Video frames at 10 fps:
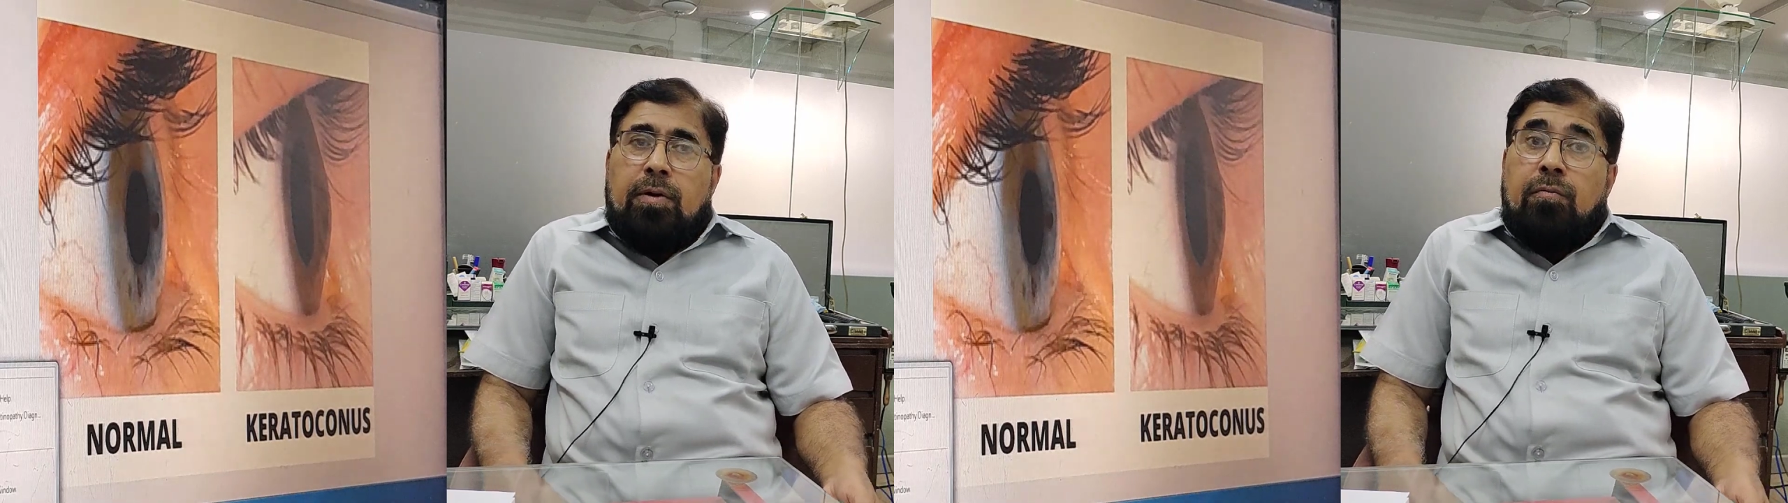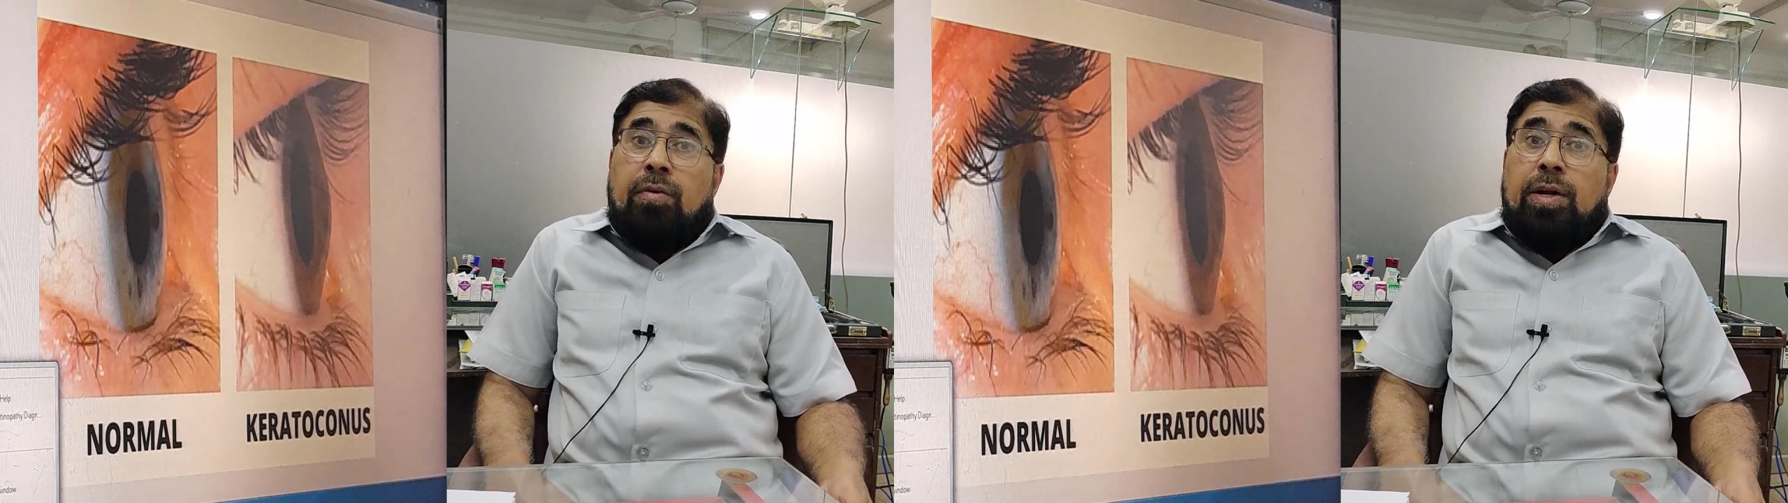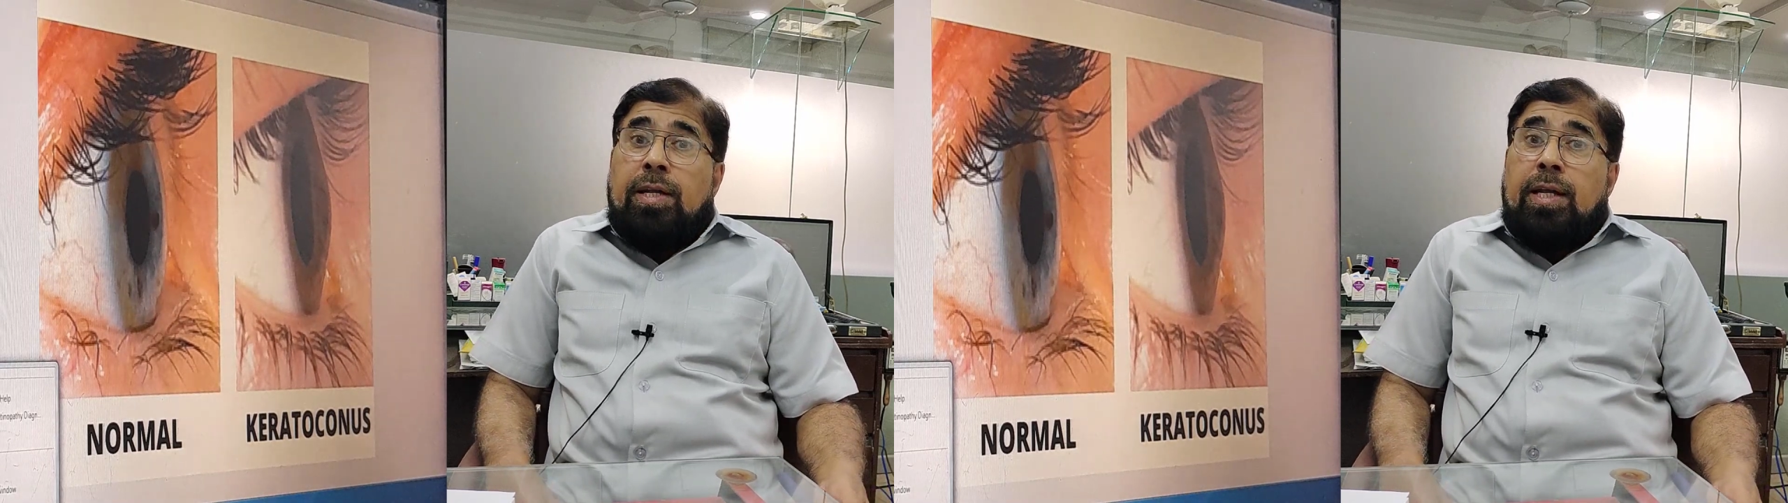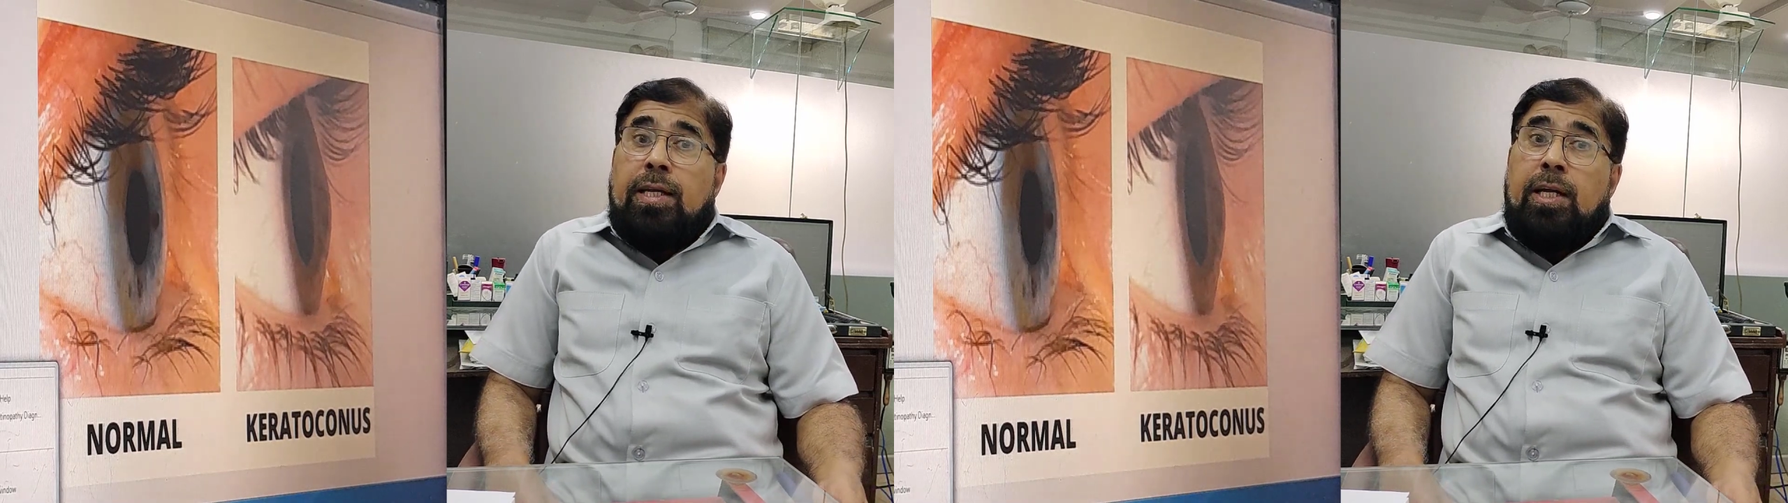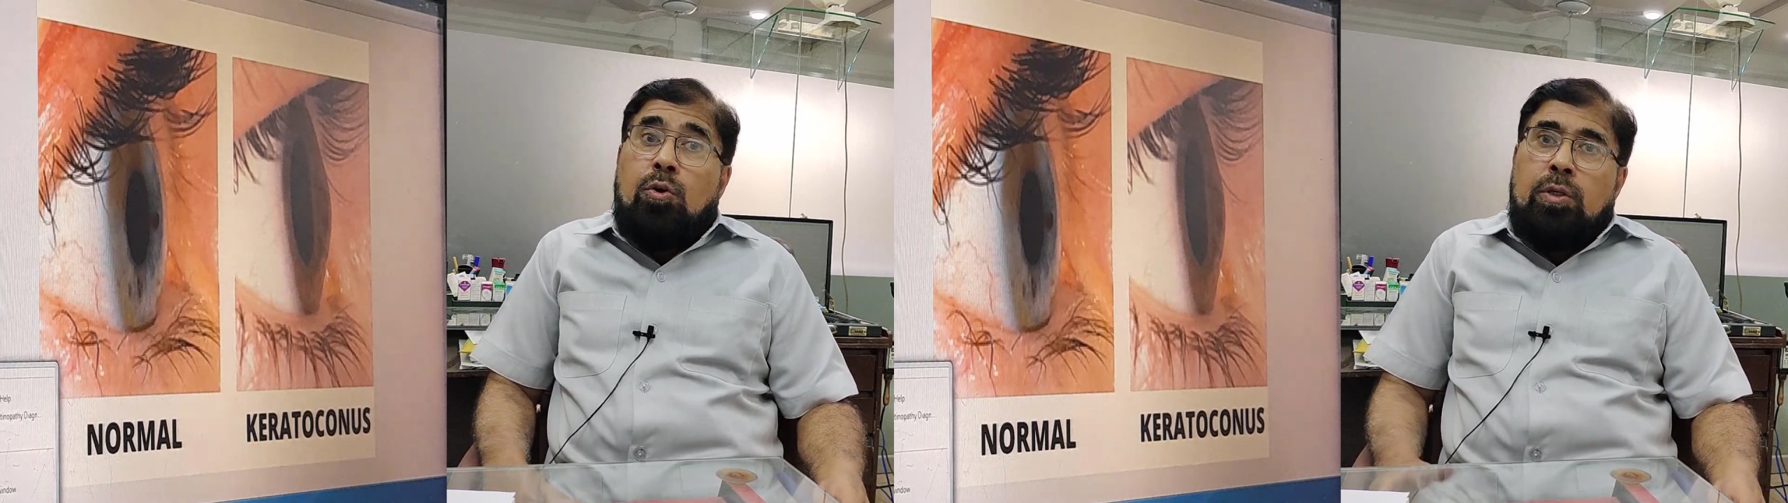vernal
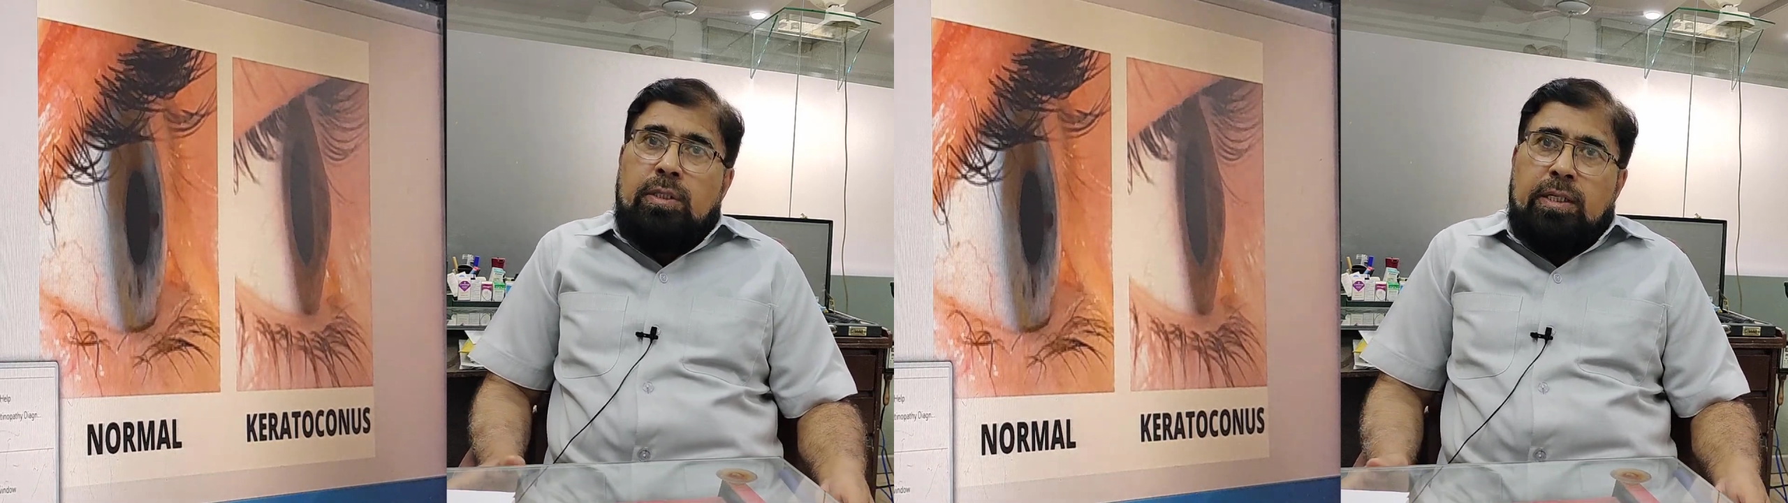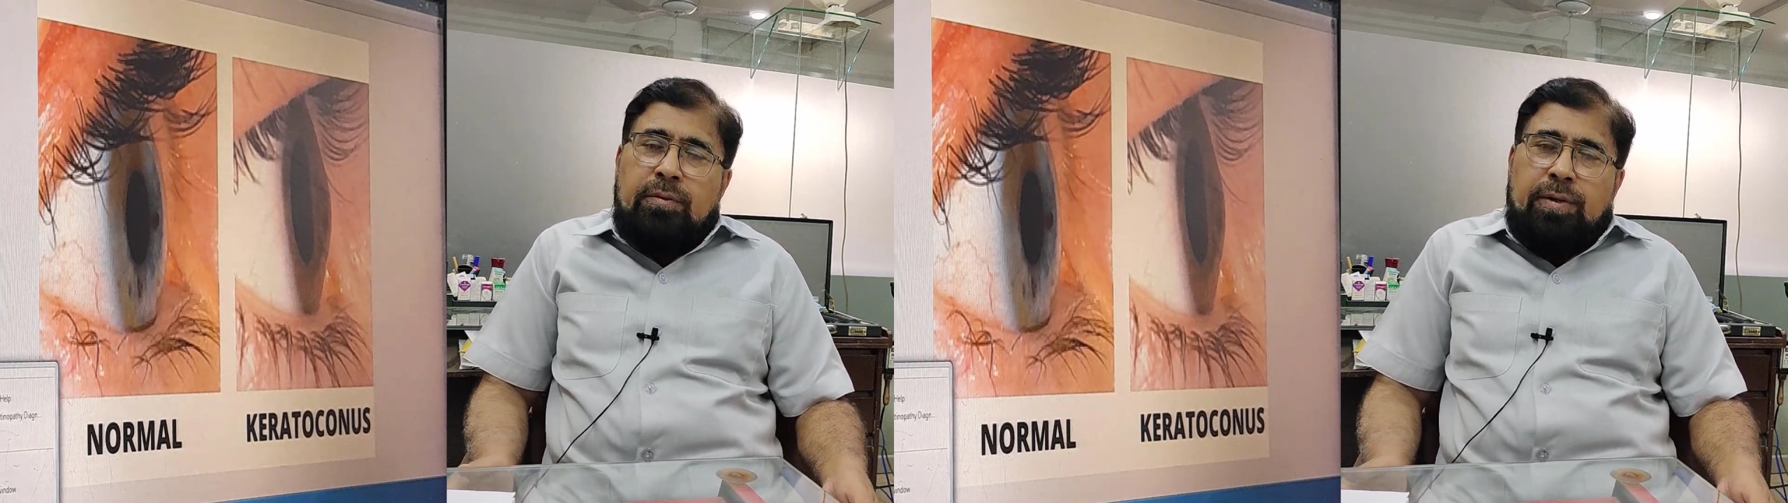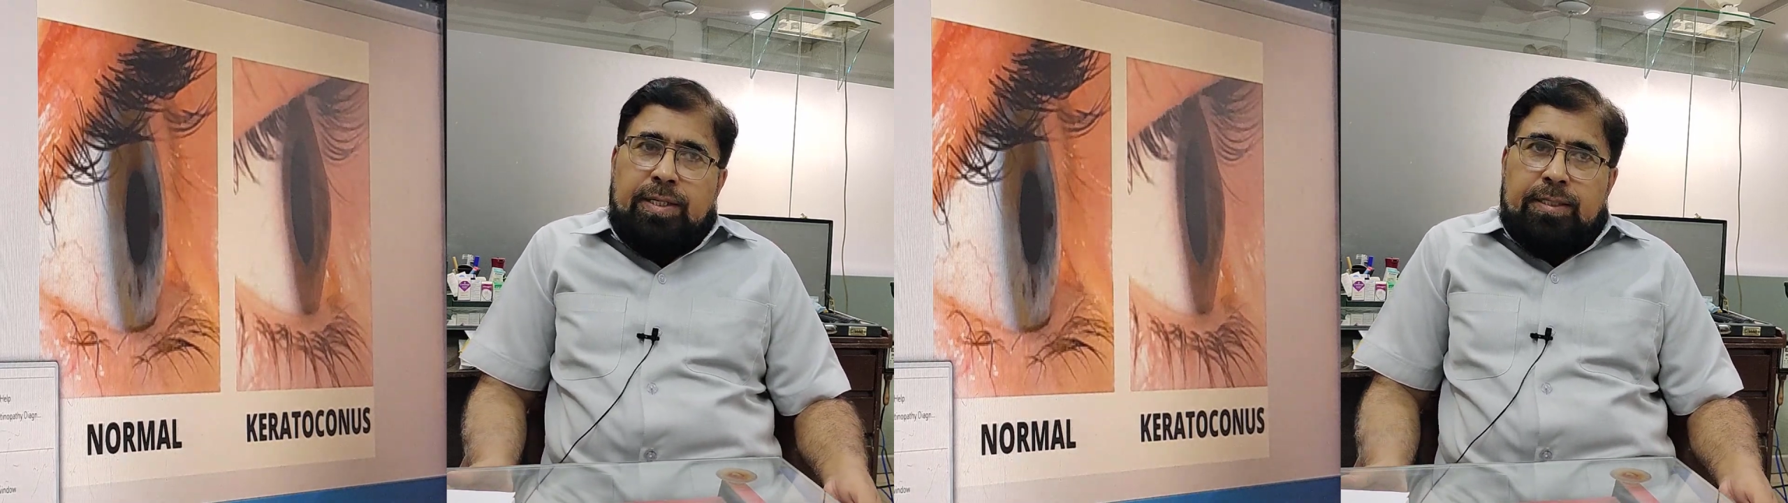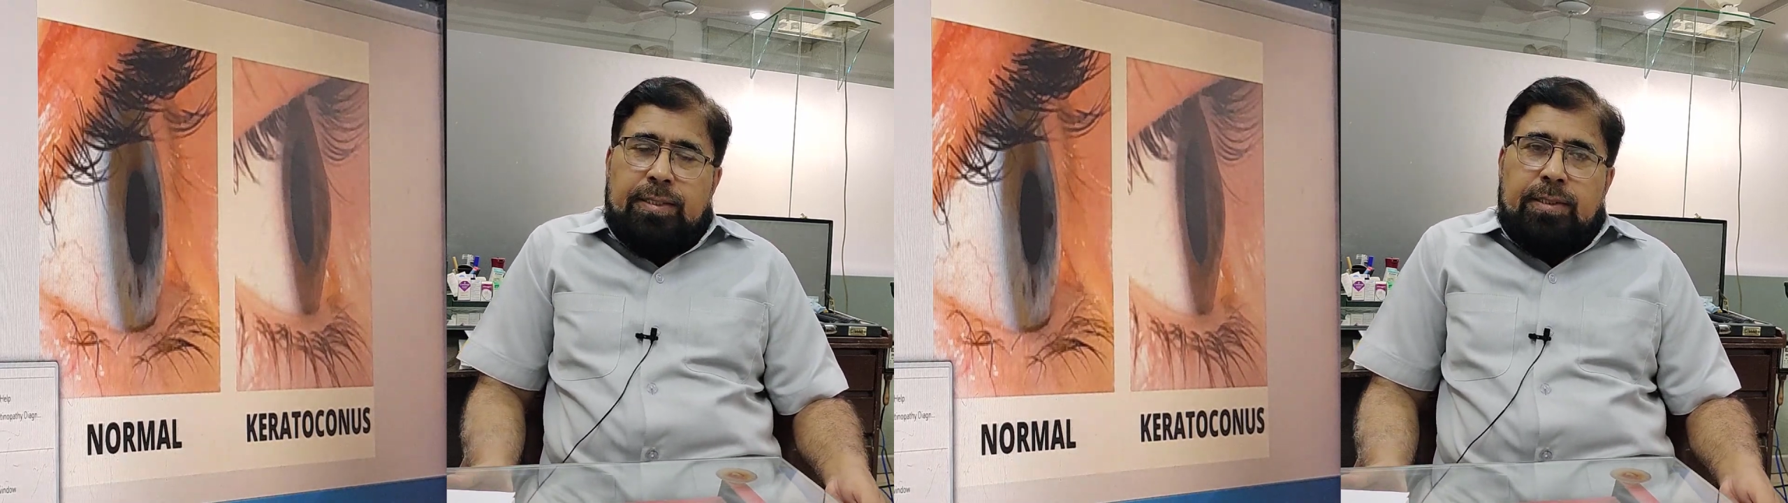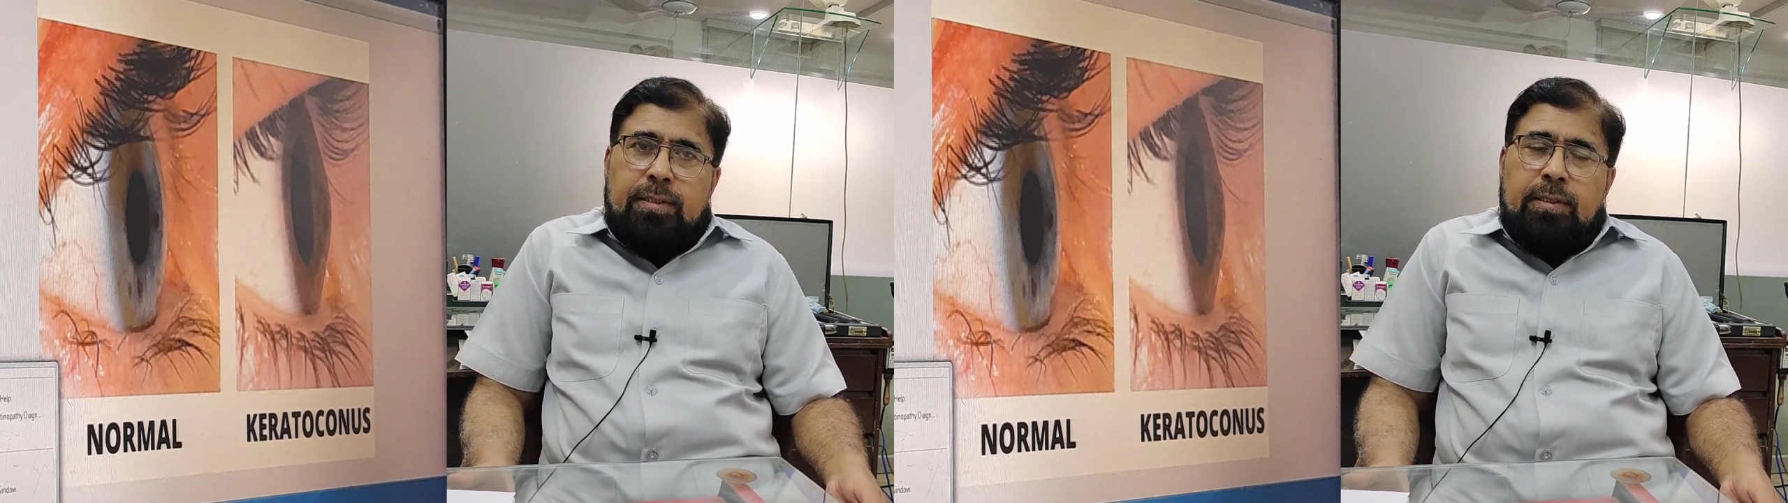
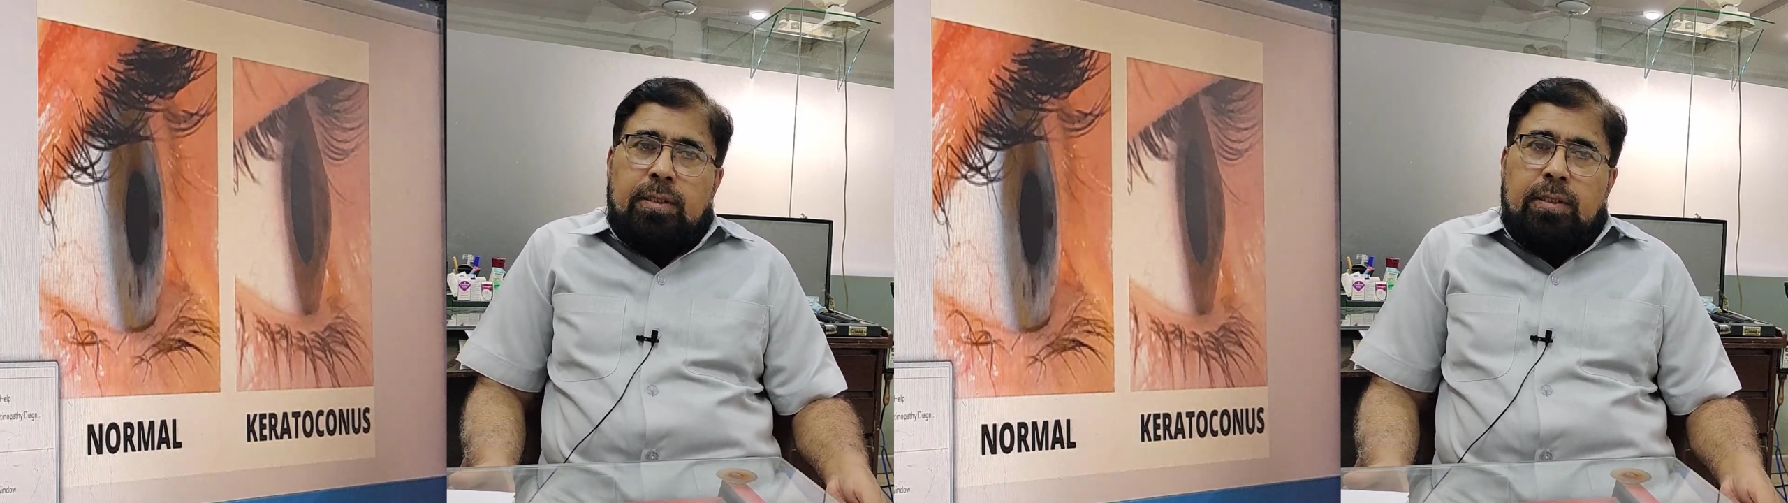keratoconjunctivitis.